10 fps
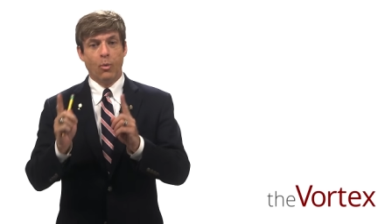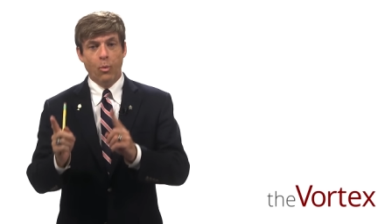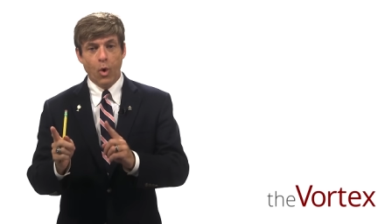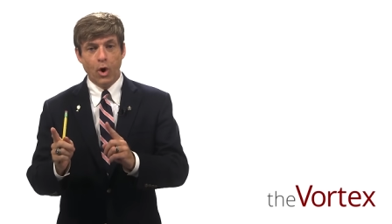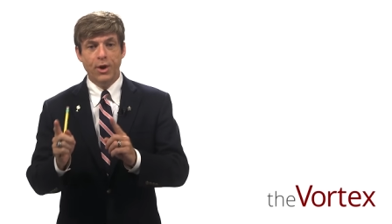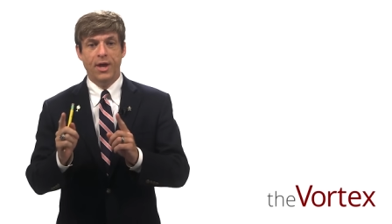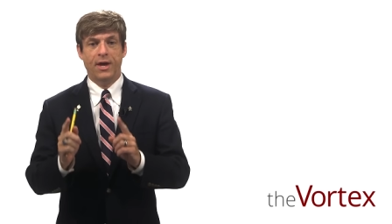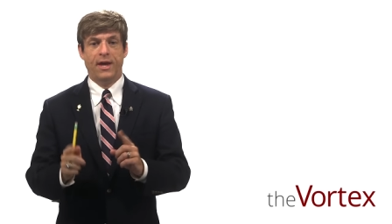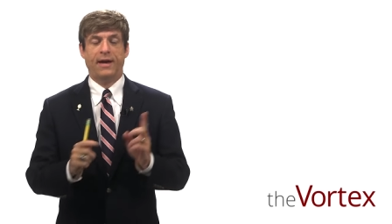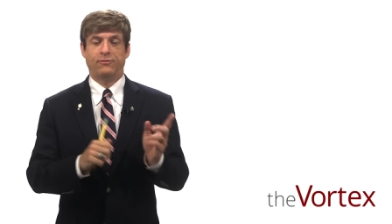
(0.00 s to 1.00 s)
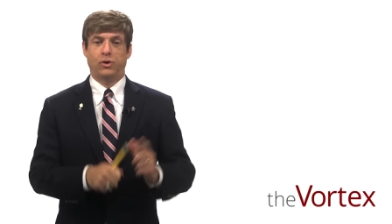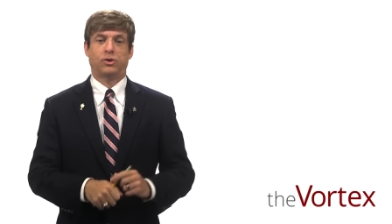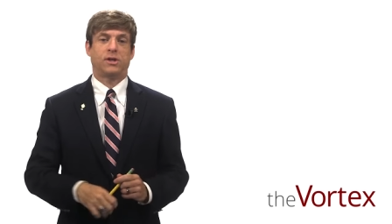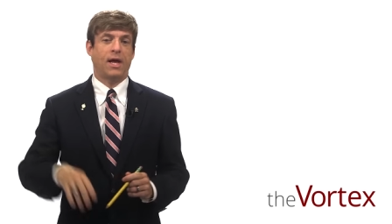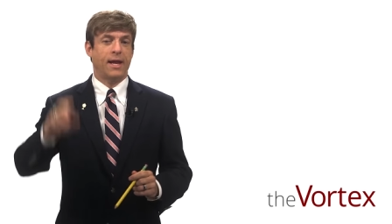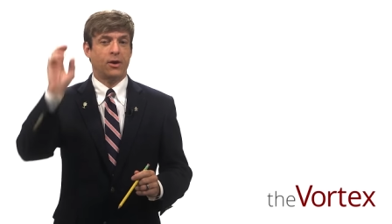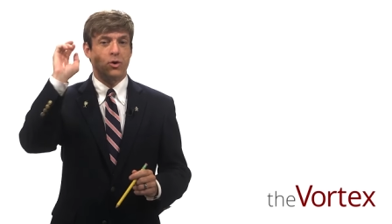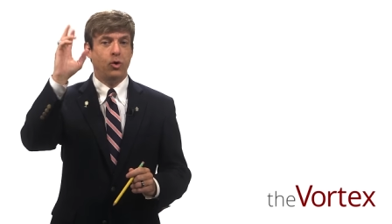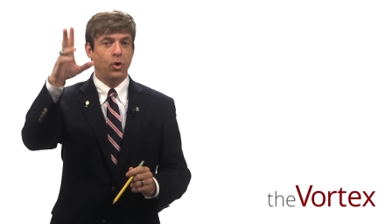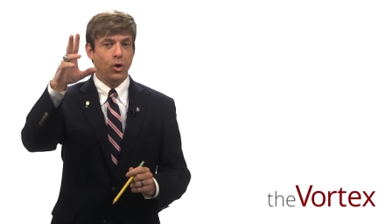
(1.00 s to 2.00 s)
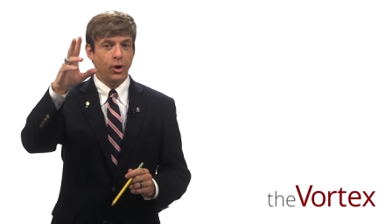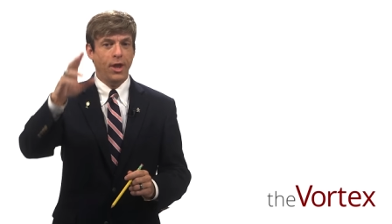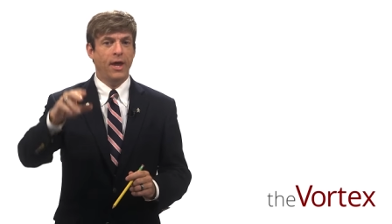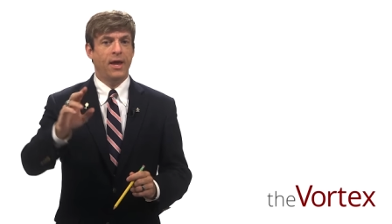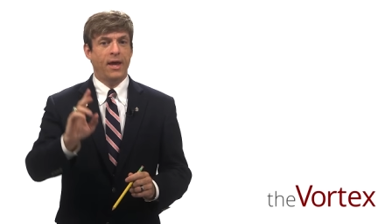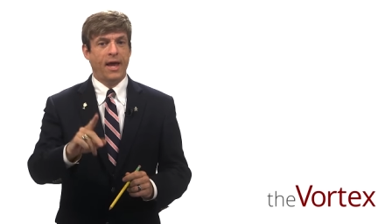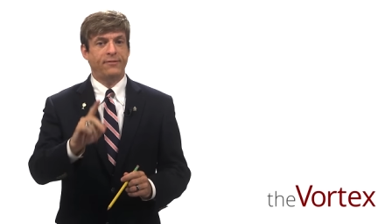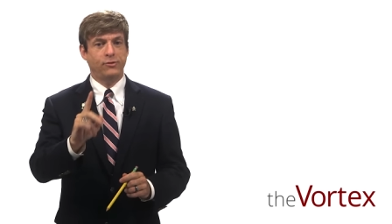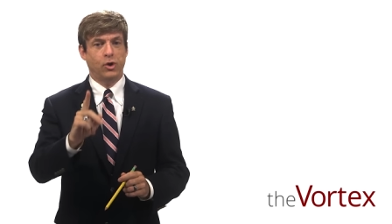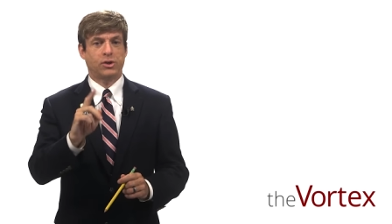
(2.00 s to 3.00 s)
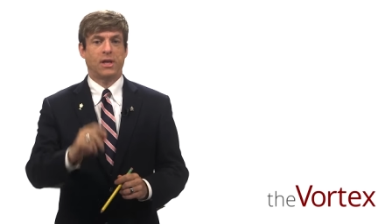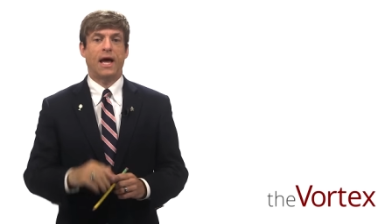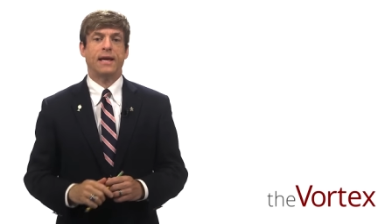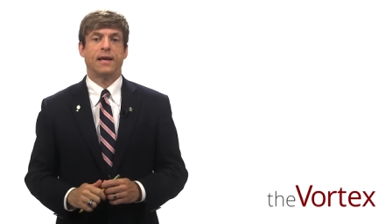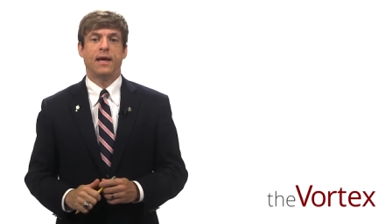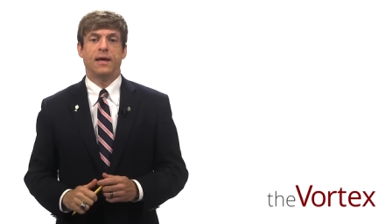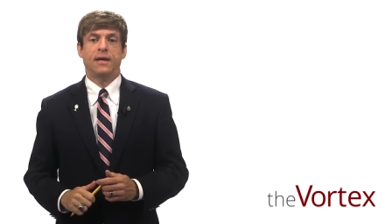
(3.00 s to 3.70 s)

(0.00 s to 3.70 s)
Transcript: would have looked like, could have looked like,